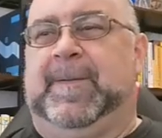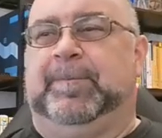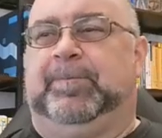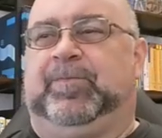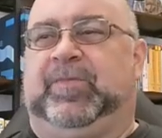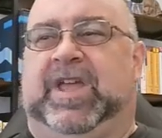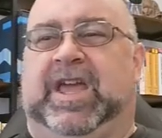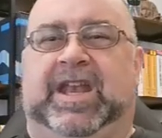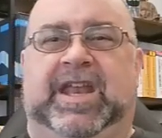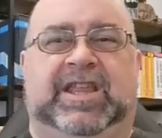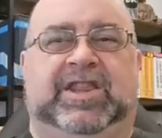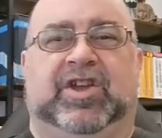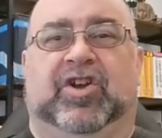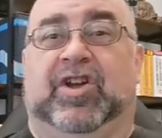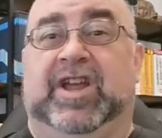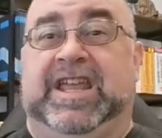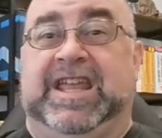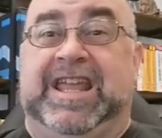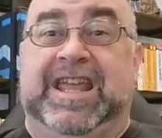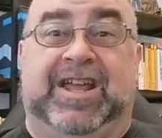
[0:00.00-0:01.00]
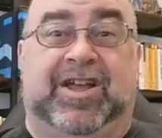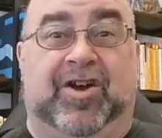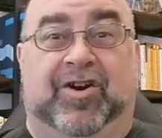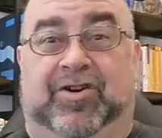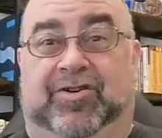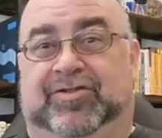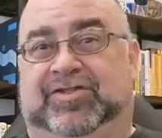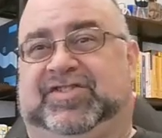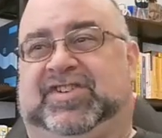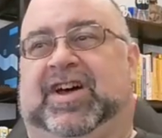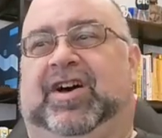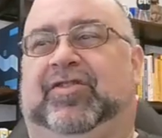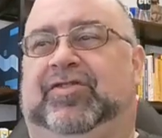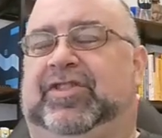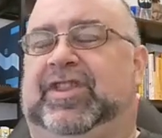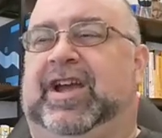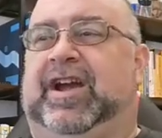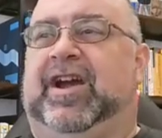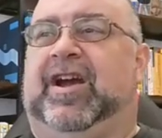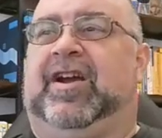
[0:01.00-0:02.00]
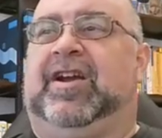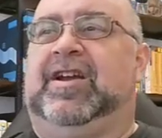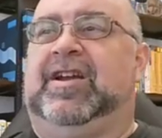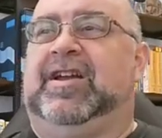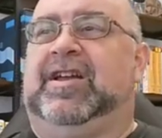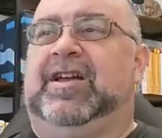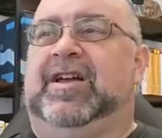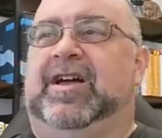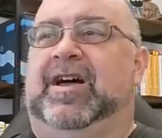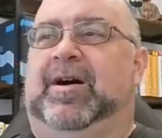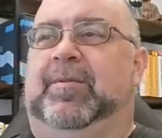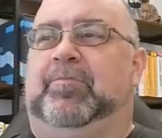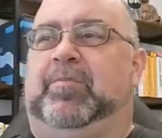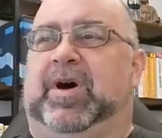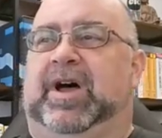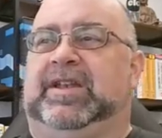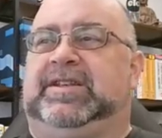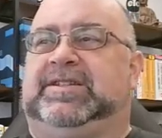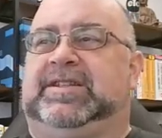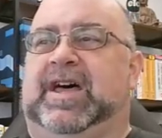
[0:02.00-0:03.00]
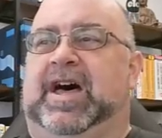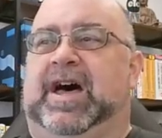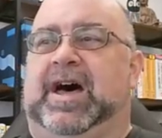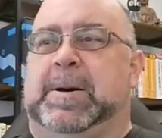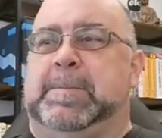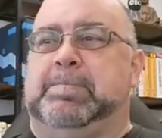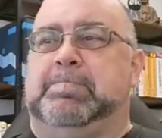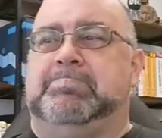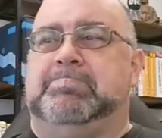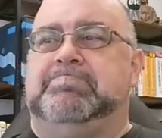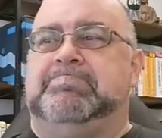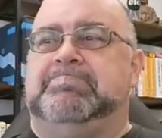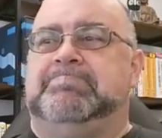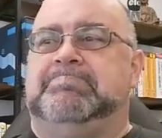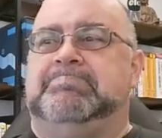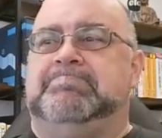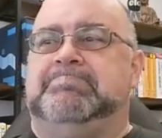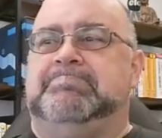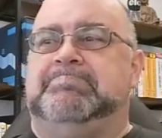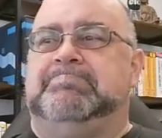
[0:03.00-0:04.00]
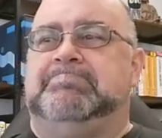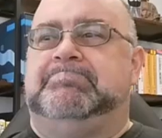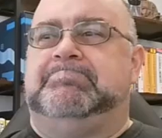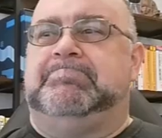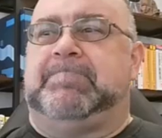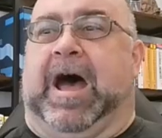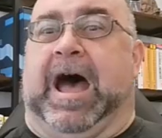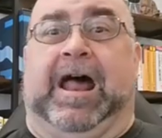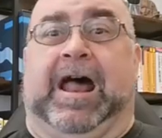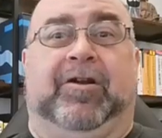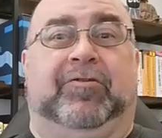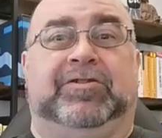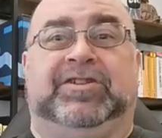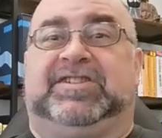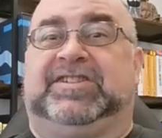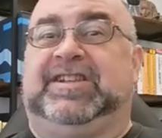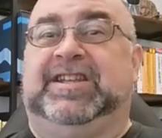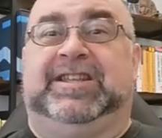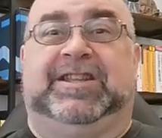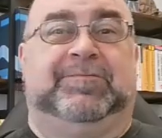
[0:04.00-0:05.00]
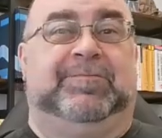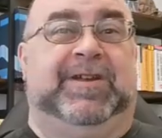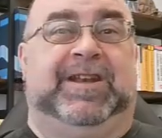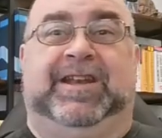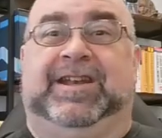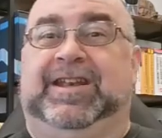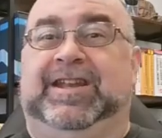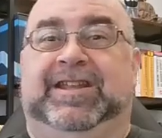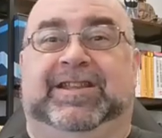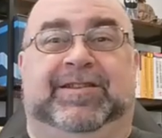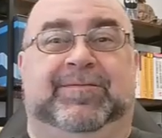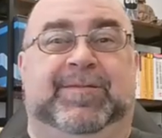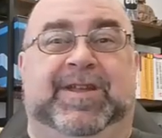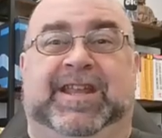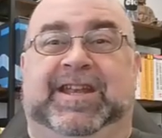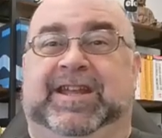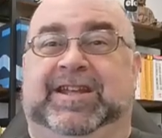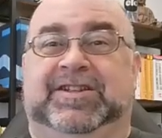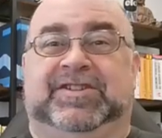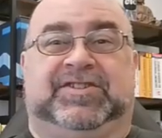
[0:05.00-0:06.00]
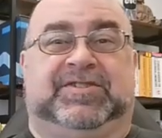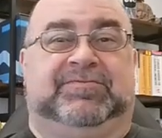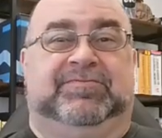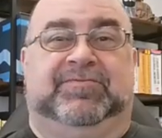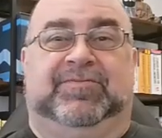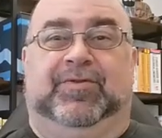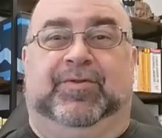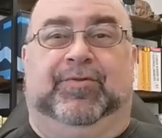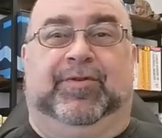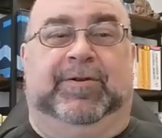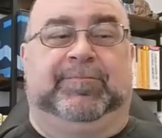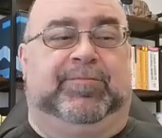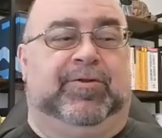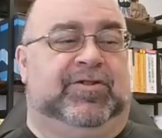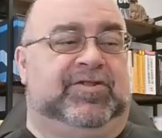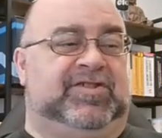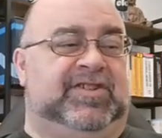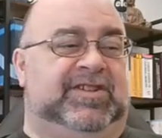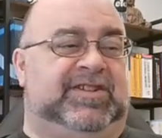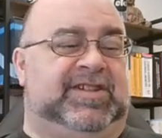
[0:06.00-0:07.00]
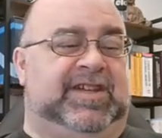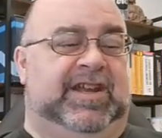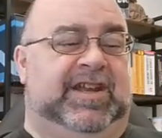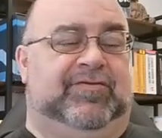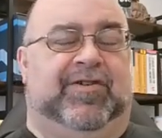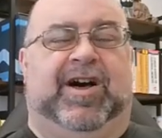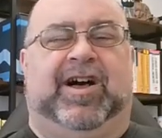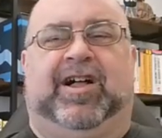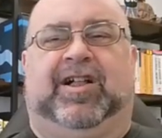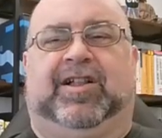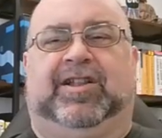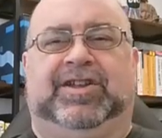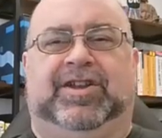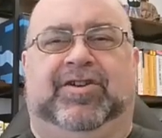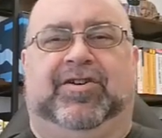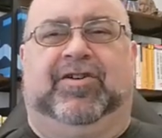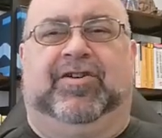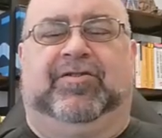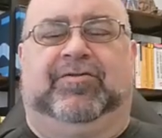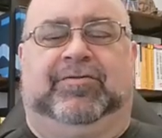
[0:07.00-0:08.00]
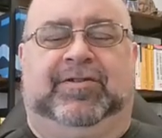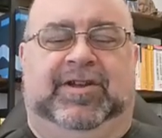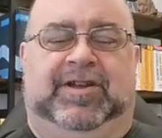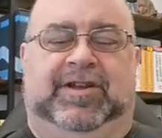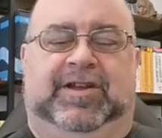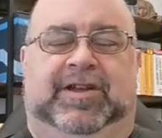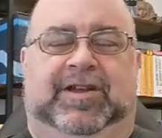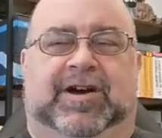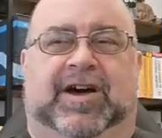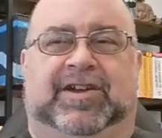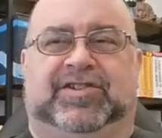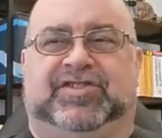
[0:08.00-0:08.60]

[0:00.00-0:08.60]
getting their egos out there. But I don't see them in any of the meetings. One person said, well, us